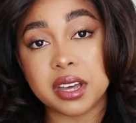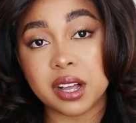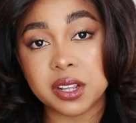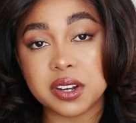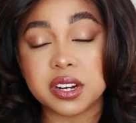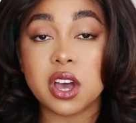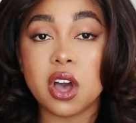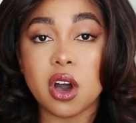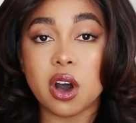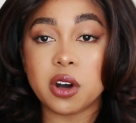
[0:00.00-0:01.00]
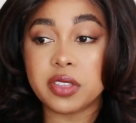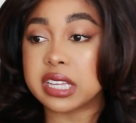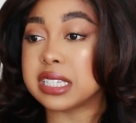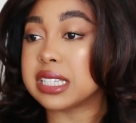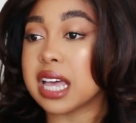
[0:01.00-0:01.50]
be colored? All
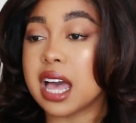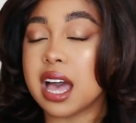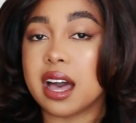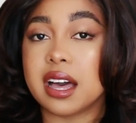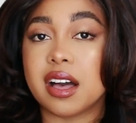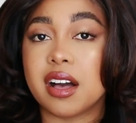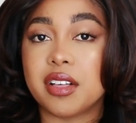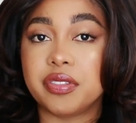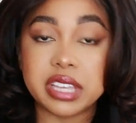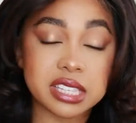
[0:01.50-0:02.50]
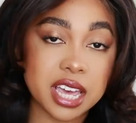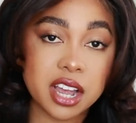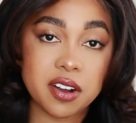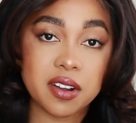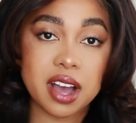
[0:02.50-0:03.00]
this. This
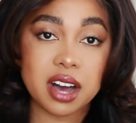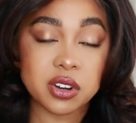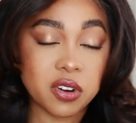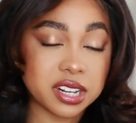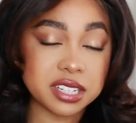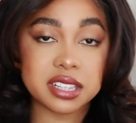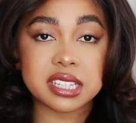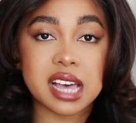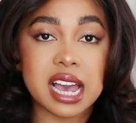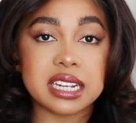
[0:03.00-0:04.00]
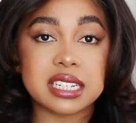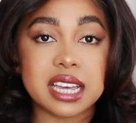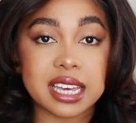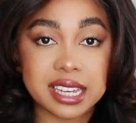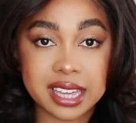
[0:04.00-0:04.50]
hair, according to the site,
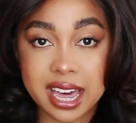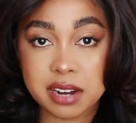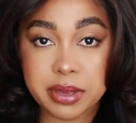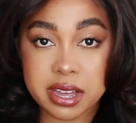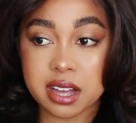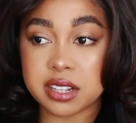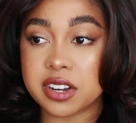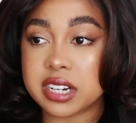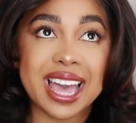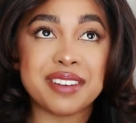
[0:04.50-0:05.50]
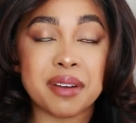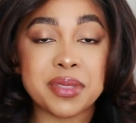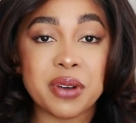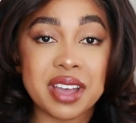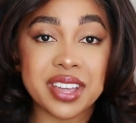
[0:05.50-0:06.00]
can be colored, and from
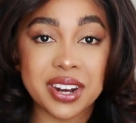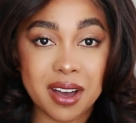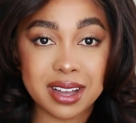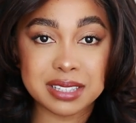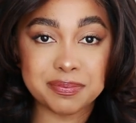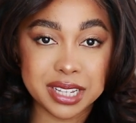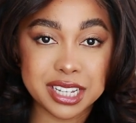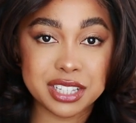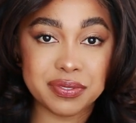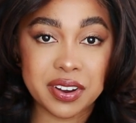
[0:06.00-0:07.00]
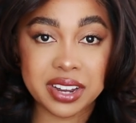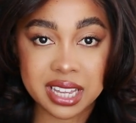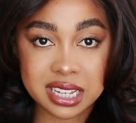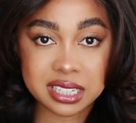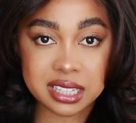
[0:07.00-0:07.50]
the way the knots bleached very
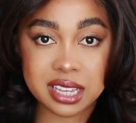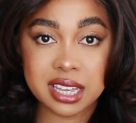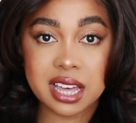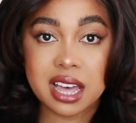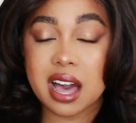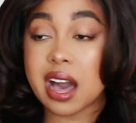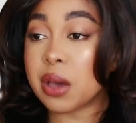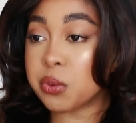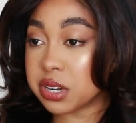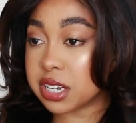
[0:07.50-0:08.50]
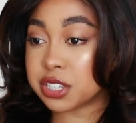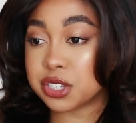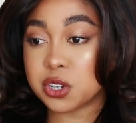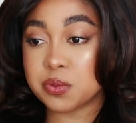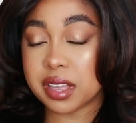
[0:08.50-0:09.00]
easily, I would
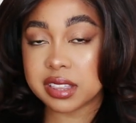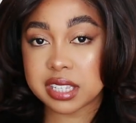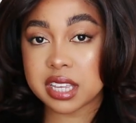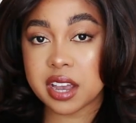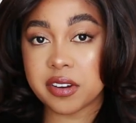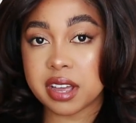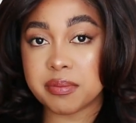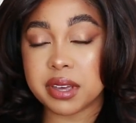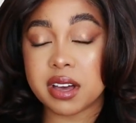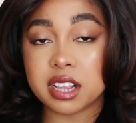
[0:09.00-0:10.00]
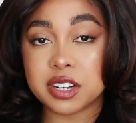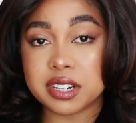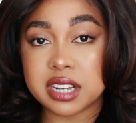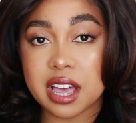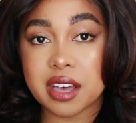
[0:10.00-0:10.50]
assume that this hair can be
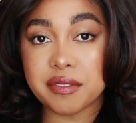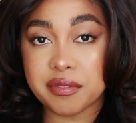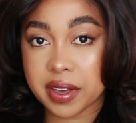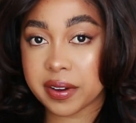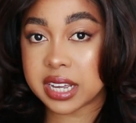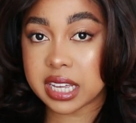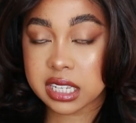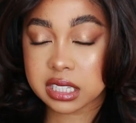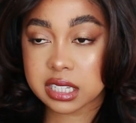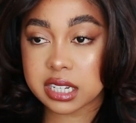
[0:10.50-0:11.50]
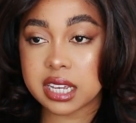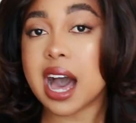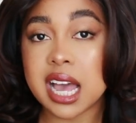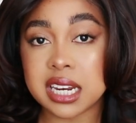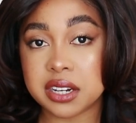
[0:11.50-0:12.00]
colored very easily.
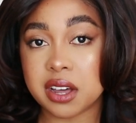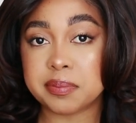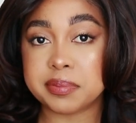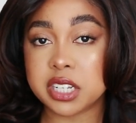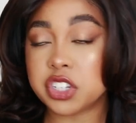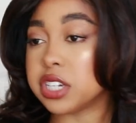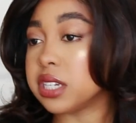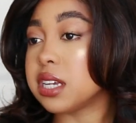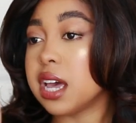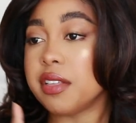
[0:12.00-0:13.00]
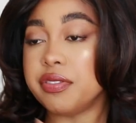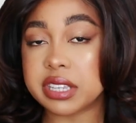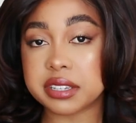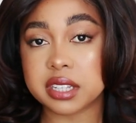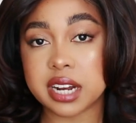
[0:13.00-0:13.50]
I did not bleach it.
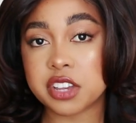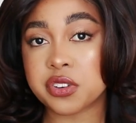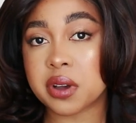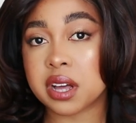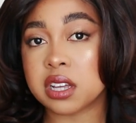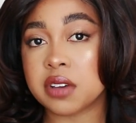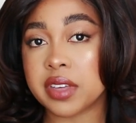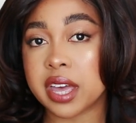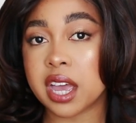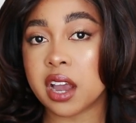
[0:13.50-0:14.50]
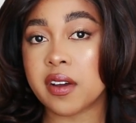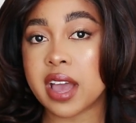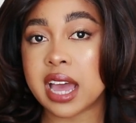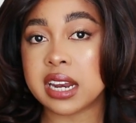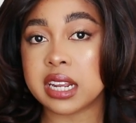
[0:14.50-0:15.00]
This is the natural color of the hair,
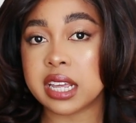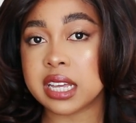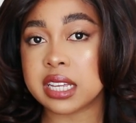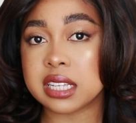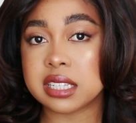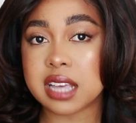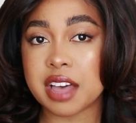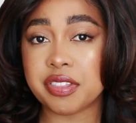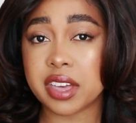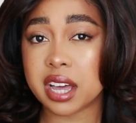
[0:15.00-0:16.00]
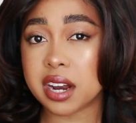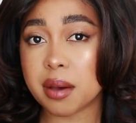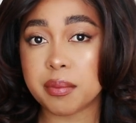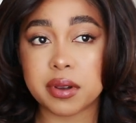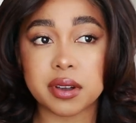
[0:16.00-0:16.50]
and it is, I think, a
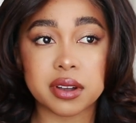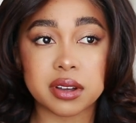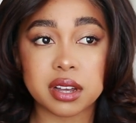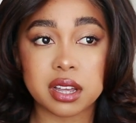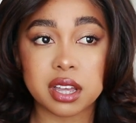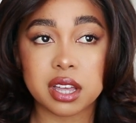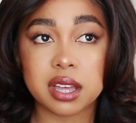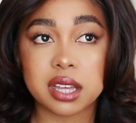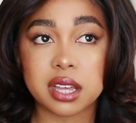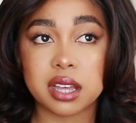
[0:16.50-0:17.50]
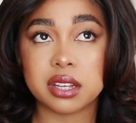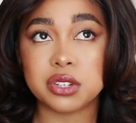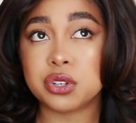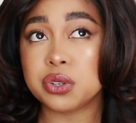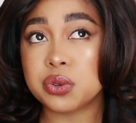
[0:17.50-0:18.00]
number
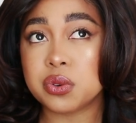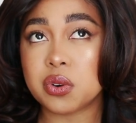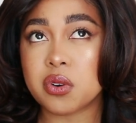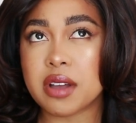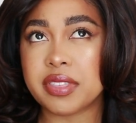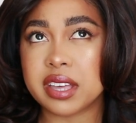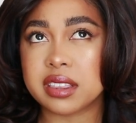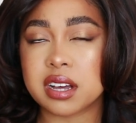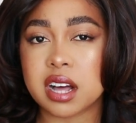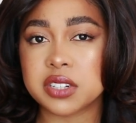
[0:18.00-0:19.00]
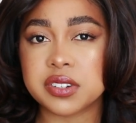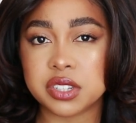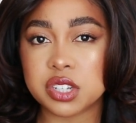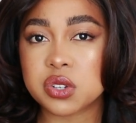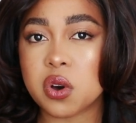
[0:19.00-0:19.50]
two, or I think the color is
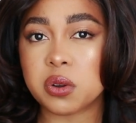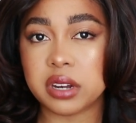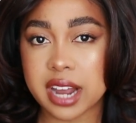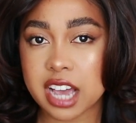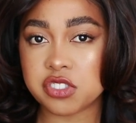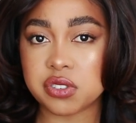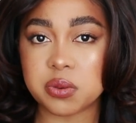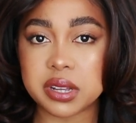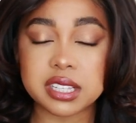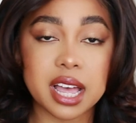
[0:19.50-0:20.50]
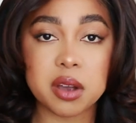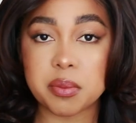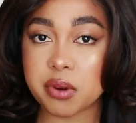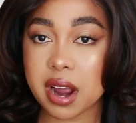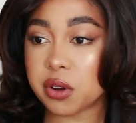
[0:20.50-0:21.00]
just called natural. It's like a
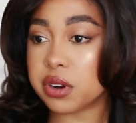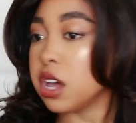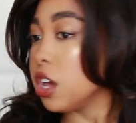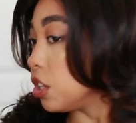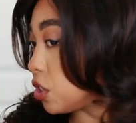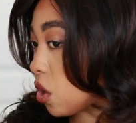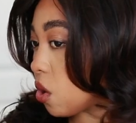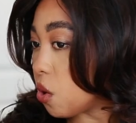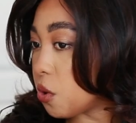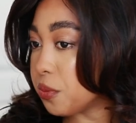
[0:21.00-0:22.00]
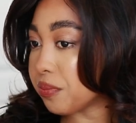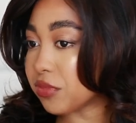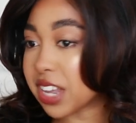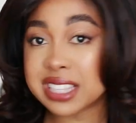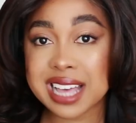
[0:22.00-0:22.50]
brown, so
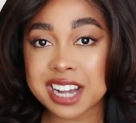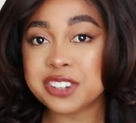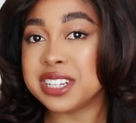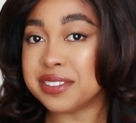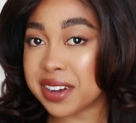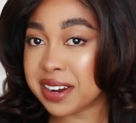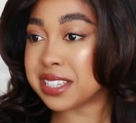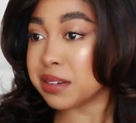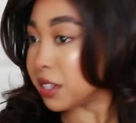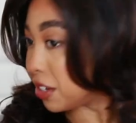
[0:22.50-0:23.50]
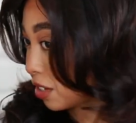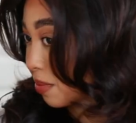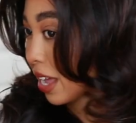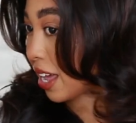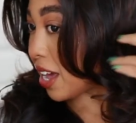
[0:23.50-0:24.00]
it's actually very similar to
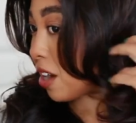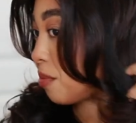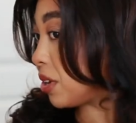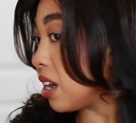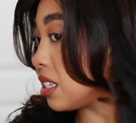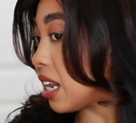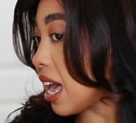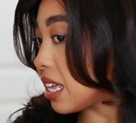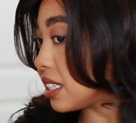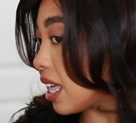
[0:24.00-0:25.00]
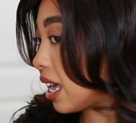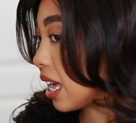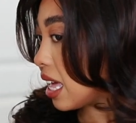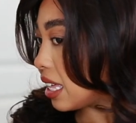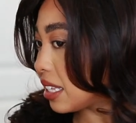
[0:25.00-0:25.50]
my hair because it has like
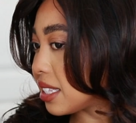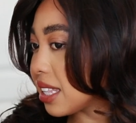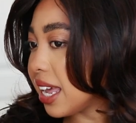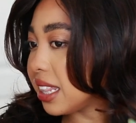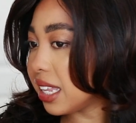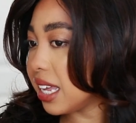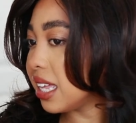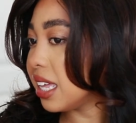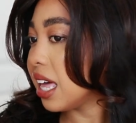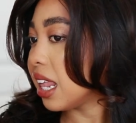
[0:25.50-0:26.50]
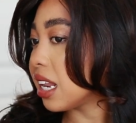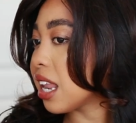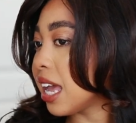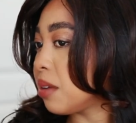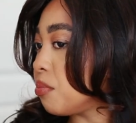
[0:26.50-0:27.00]
slightly
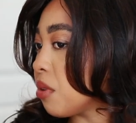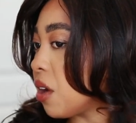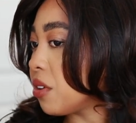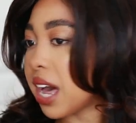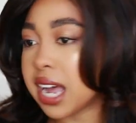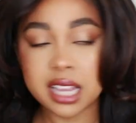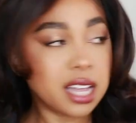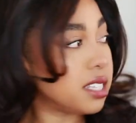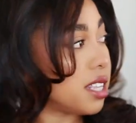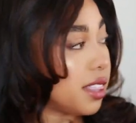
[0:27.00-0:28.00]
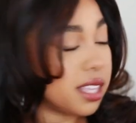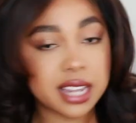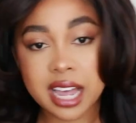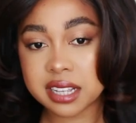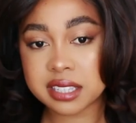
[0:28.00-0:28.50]
light brown highlights. Like the
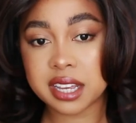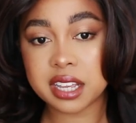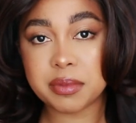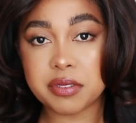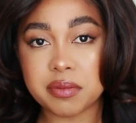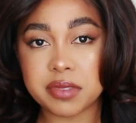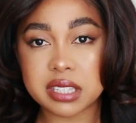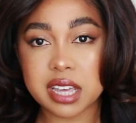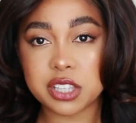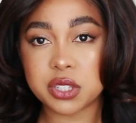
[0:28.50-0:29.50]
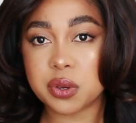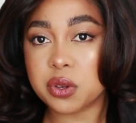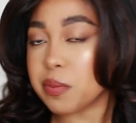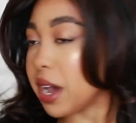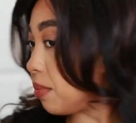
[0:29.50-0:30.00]
light is hitting me from this side, so
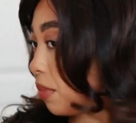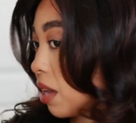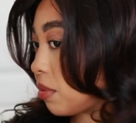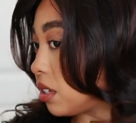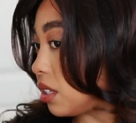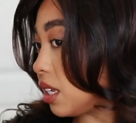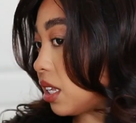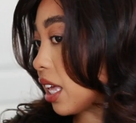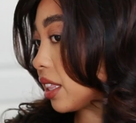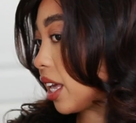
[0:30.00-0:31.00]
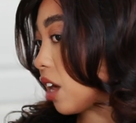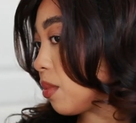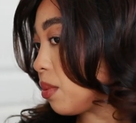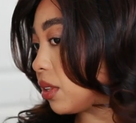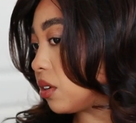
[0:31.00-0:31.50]
you might be able to see like the hair
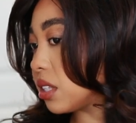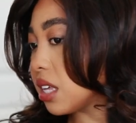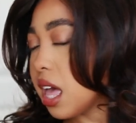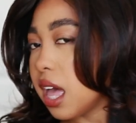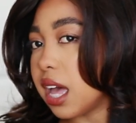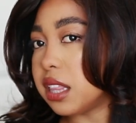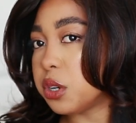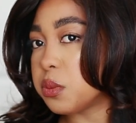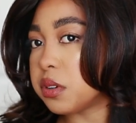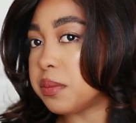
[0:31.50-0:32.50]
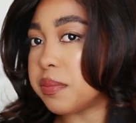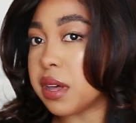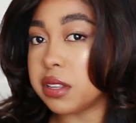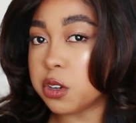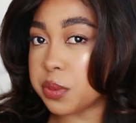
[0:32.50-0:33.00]
maybe looks a little more,
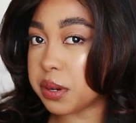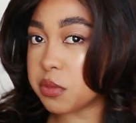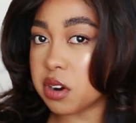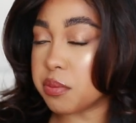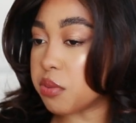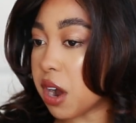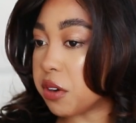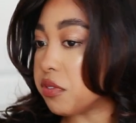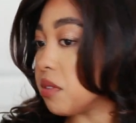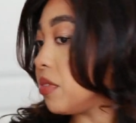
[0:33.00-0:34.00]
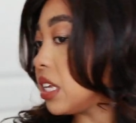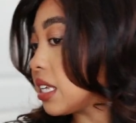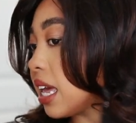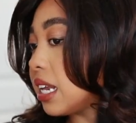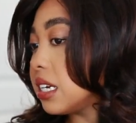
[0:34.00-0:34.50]
a little bit more brown from this
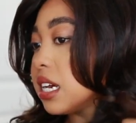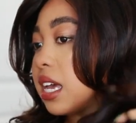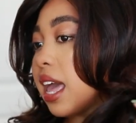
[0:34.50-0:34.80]
end.